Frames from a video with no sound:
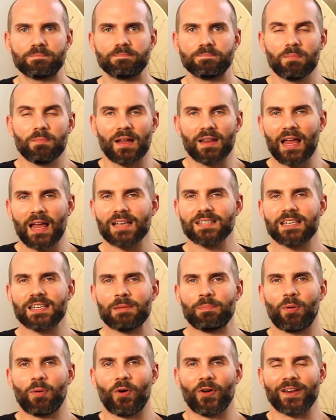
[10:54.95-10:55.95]
My last
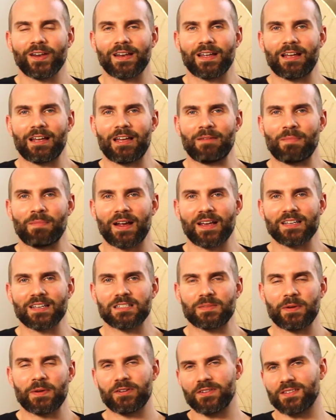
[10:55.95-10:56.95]
key point in my
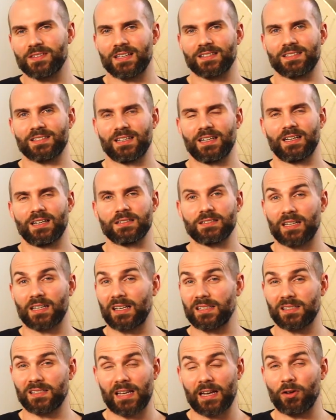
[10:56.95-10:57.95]
experience as a
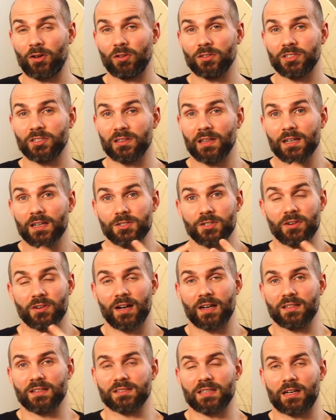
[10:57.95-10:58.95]
psychology lecturer
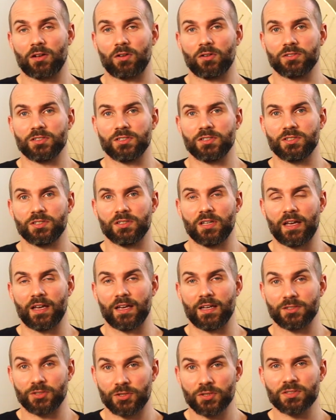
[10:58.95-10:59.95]
and a psychology
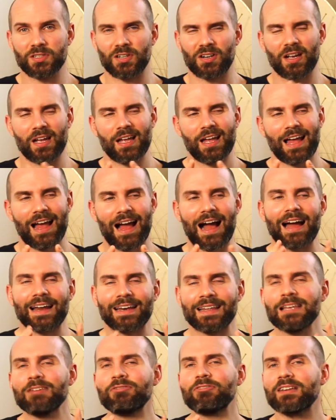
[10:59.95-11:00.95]
tutor,
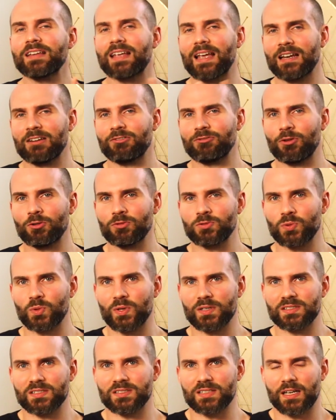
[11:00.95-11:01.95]
and even kind of also
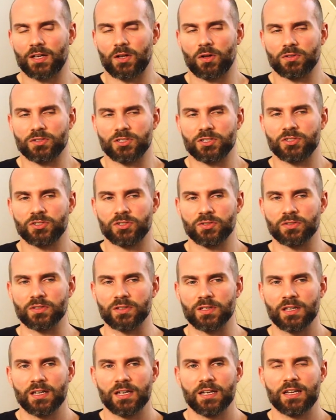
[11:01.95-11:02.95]
as a psychology
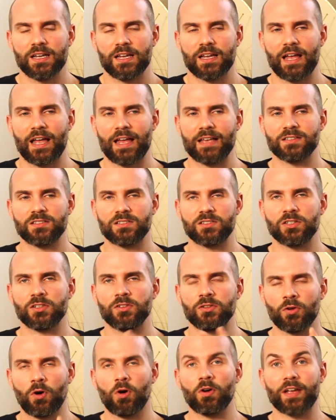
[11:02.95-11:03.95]
student, is to
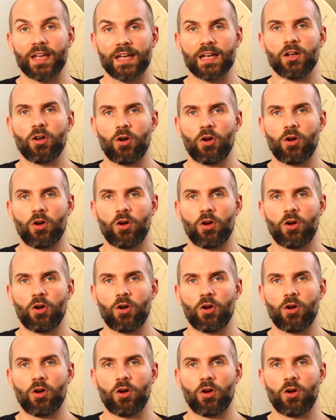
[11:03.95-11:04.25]
not get